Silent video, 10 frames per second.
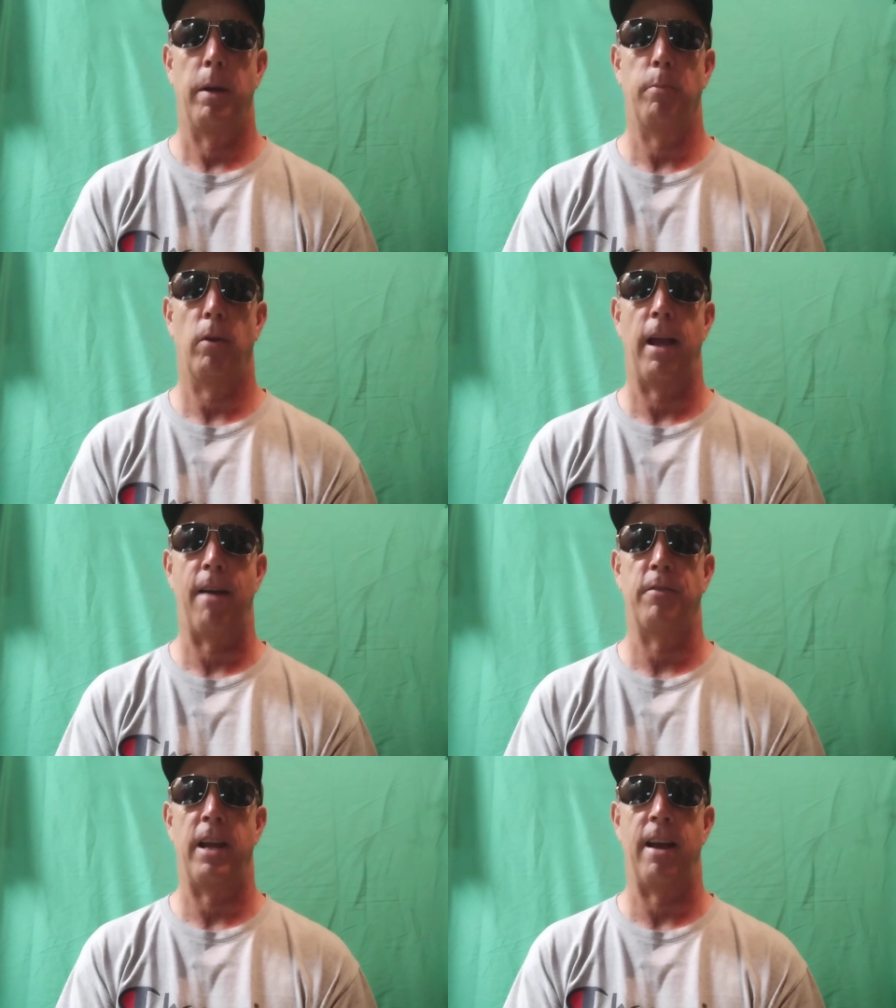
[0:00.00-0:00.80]
people
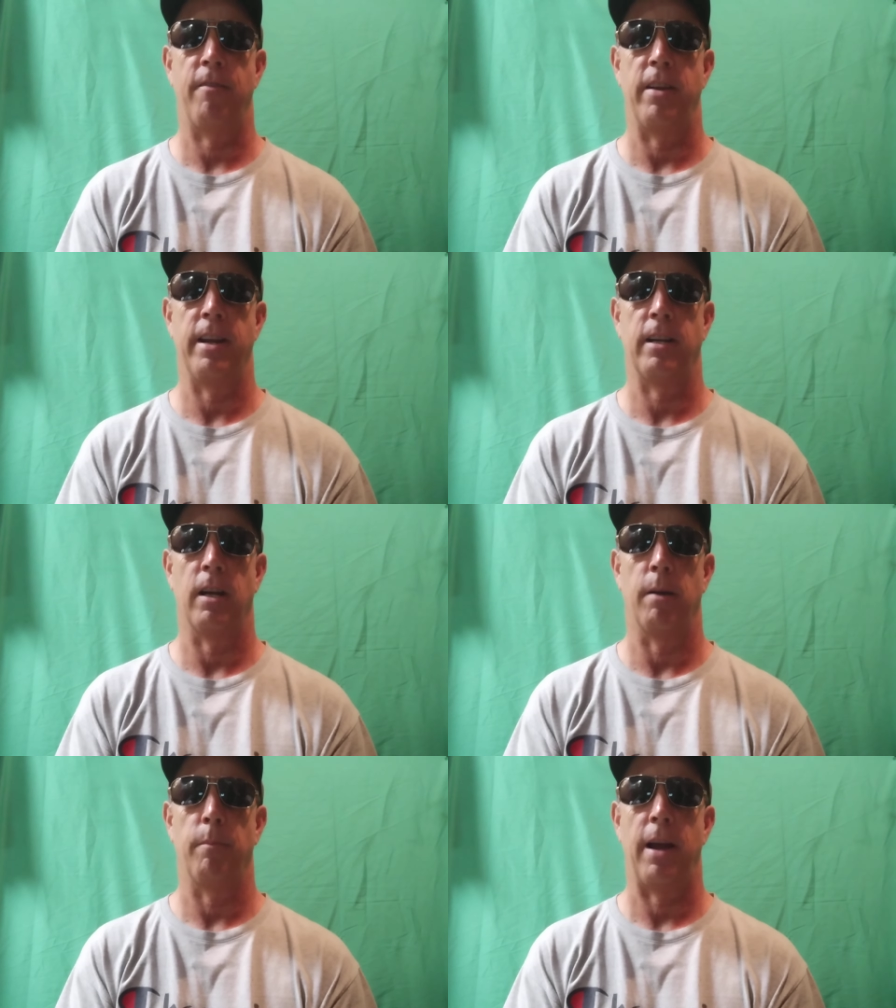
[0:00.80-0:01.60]
have to have
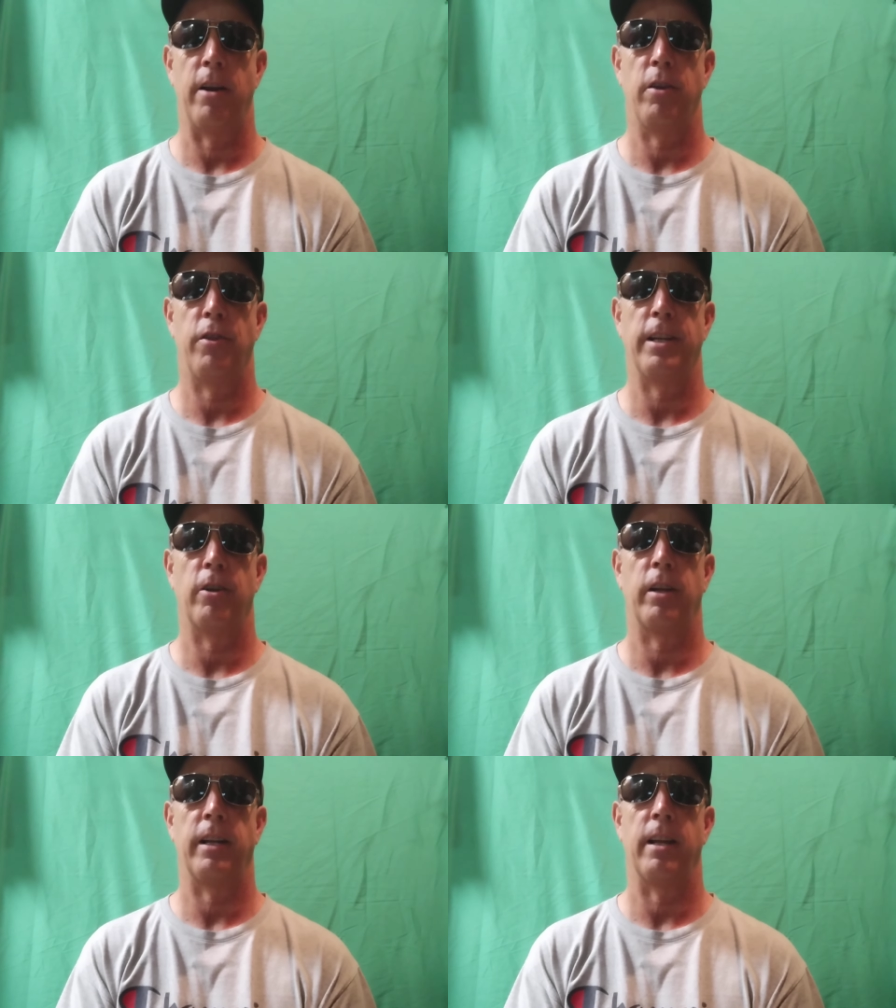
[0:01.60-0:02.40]
income. How do you think
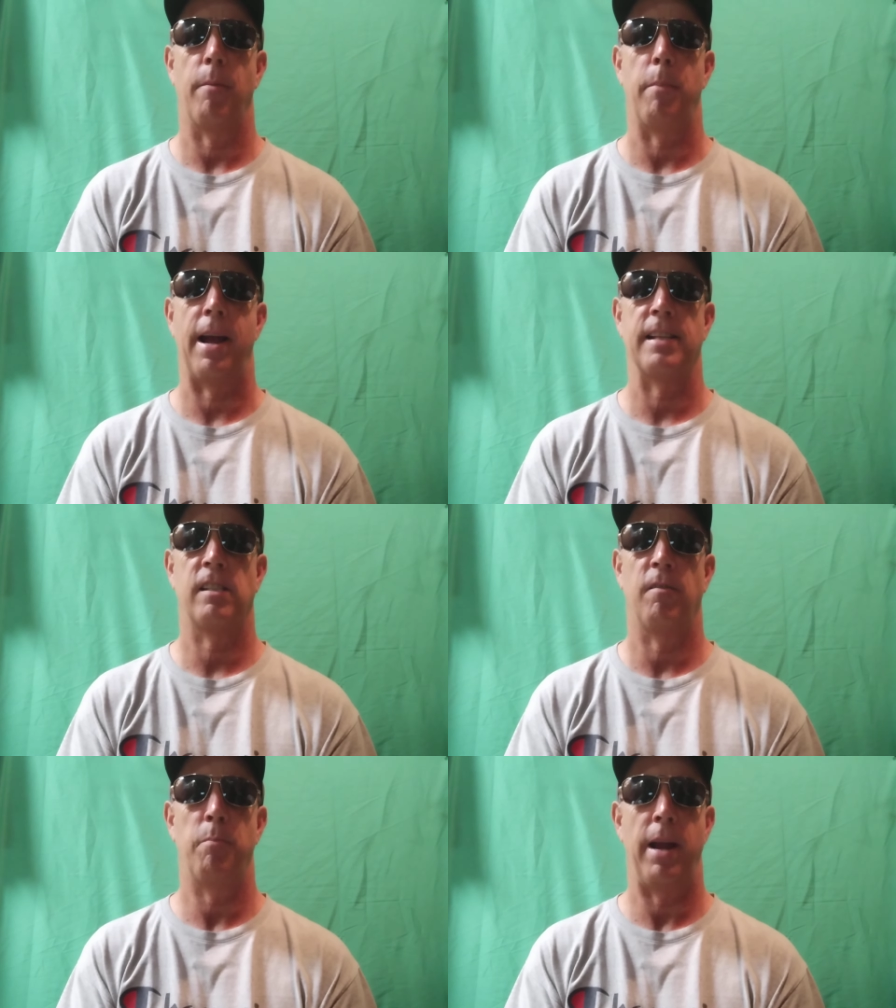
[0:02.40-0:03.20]
you're going to get a
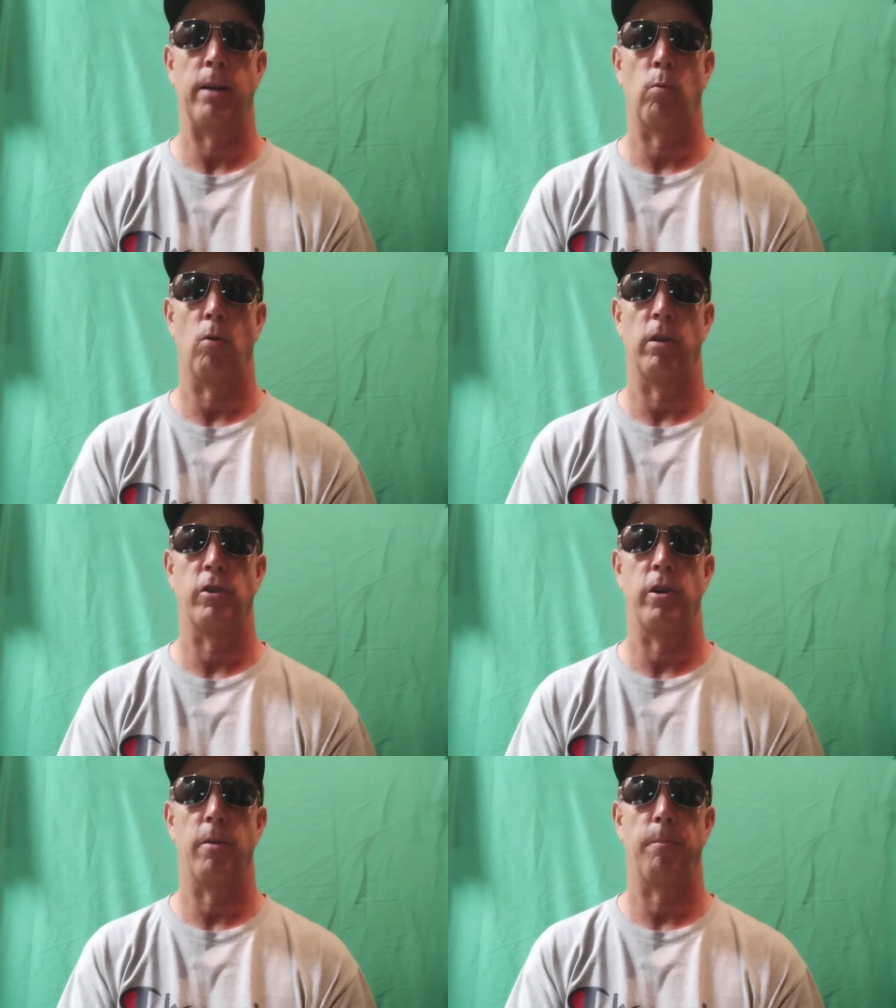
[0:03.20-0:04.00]
massive bankroll?
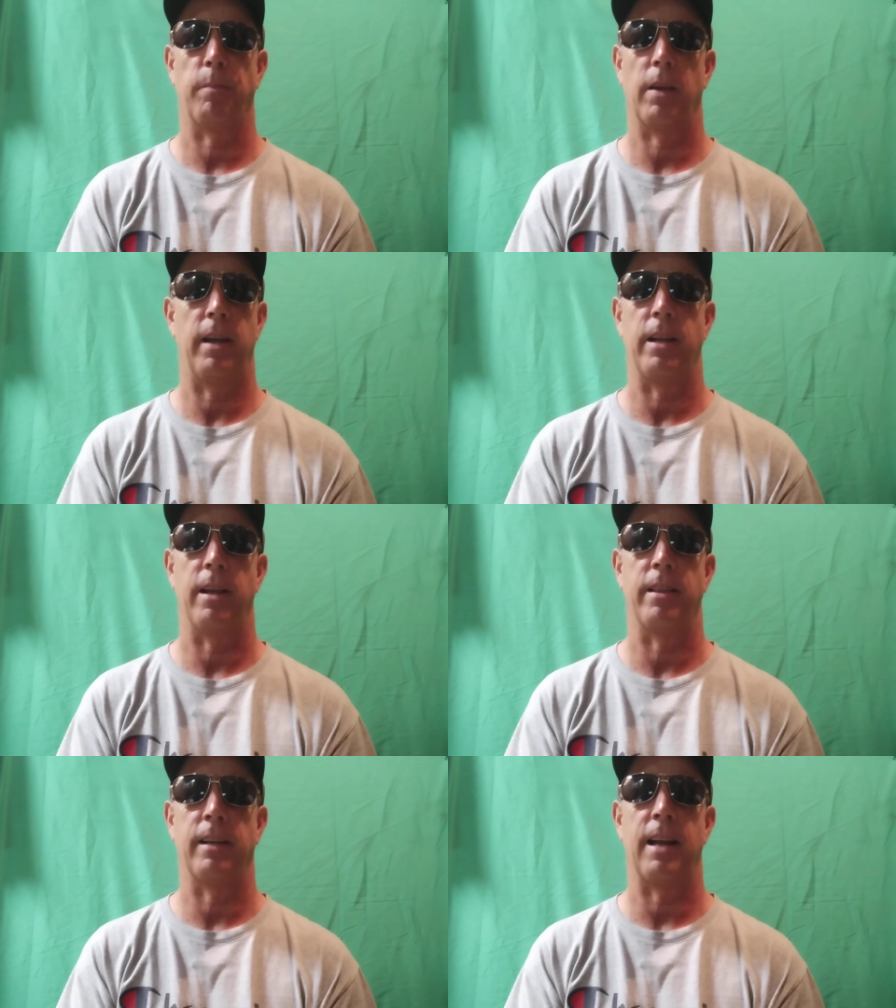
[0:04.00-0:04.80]
It,
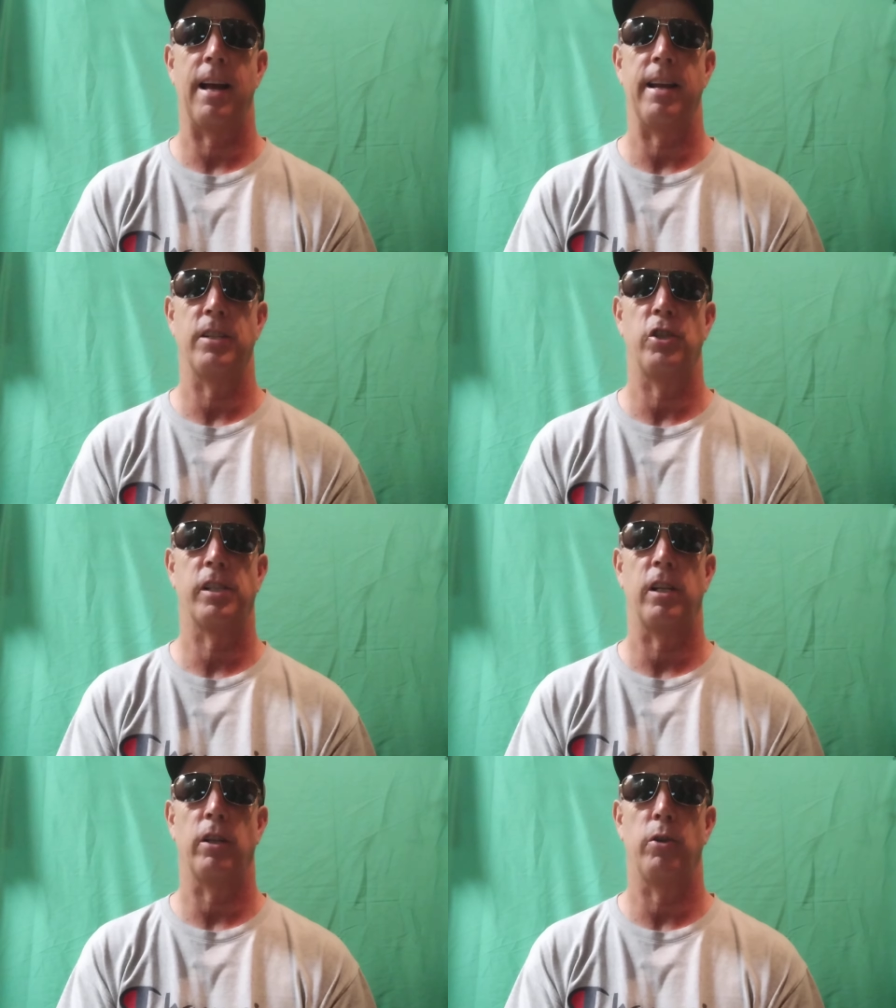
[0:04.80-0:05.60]
it, the guy is
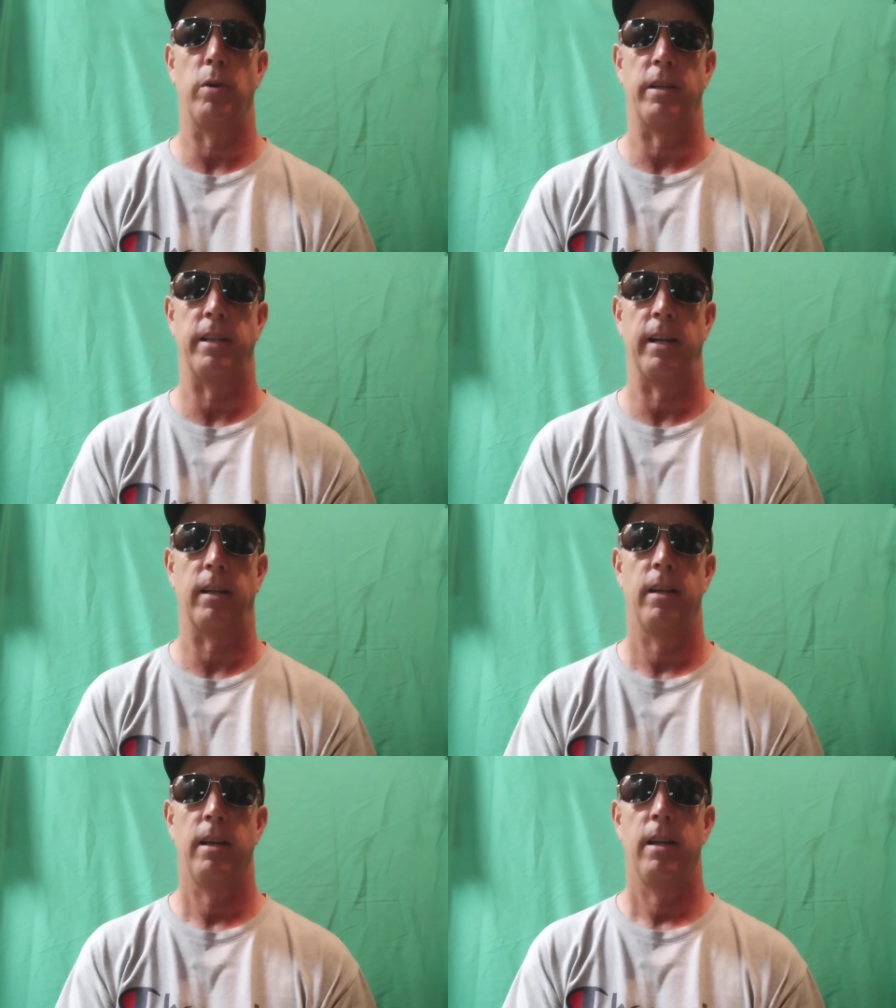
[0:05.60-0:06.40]
just a lunatic.